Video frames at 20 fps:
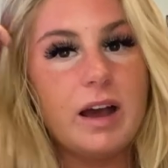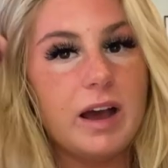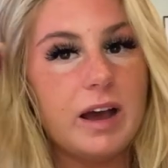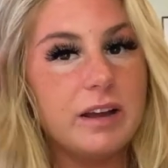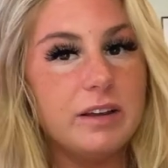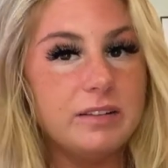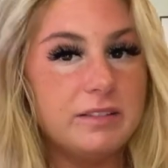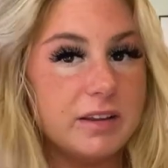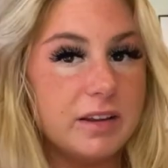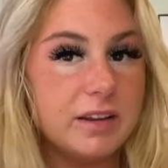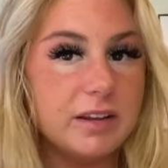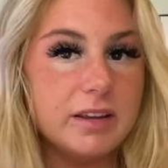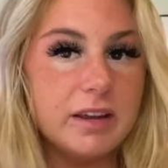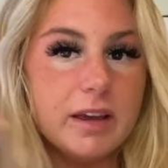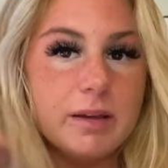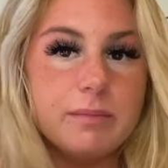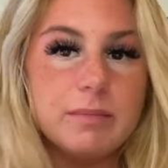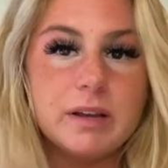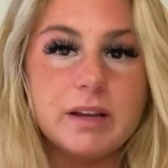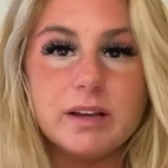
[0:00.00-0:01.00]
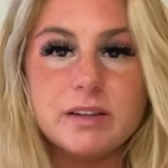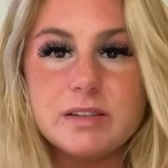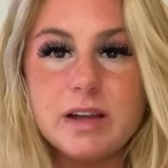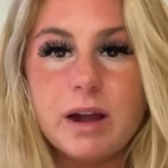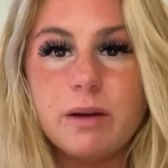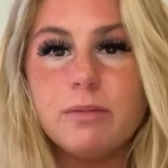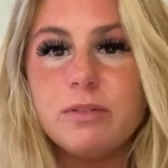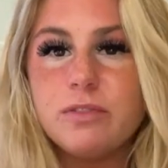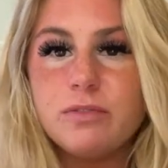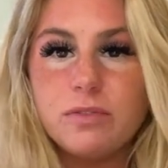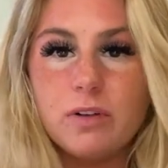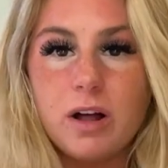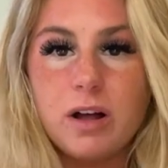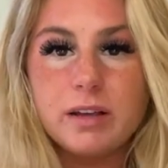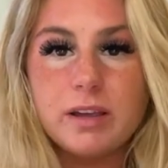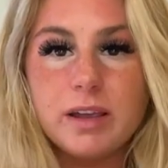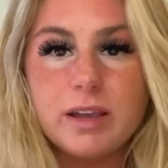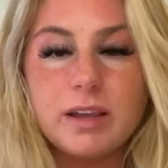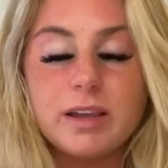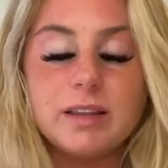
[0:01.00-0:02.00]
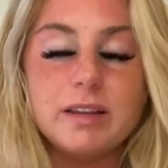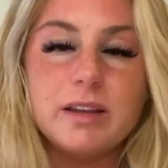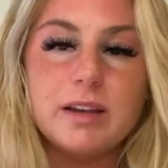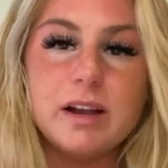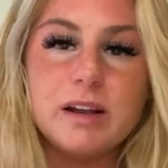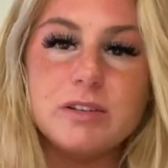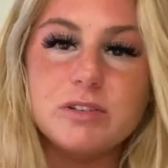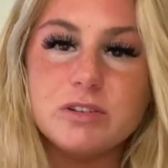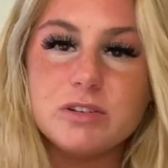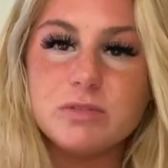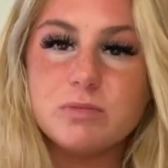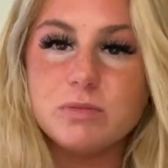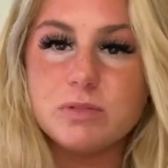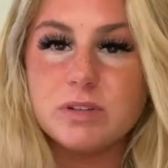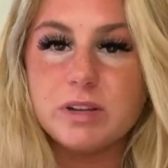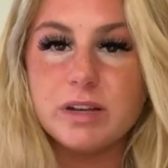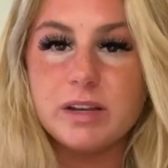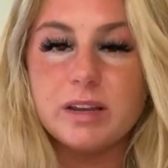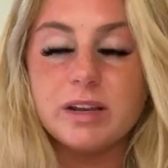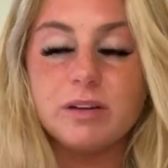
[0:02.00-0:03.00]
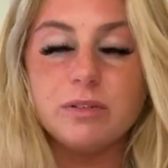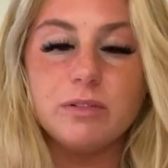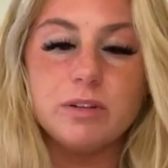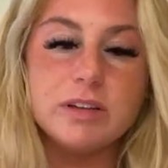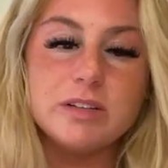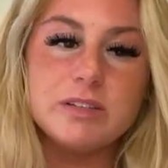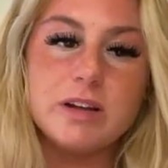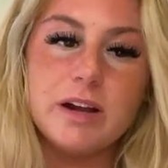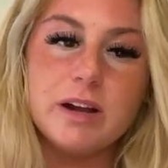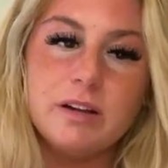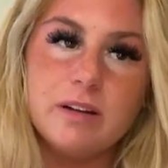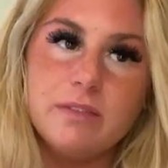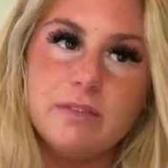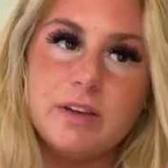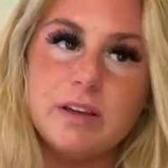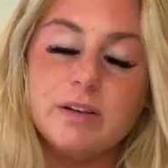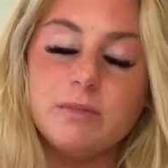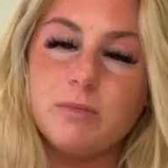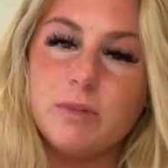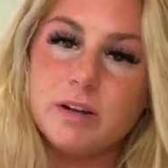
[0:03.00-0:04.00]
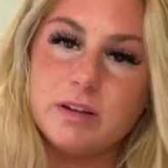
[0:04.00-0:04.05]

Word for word: I did get because I was vlogging and then I just was like getting really tired of it and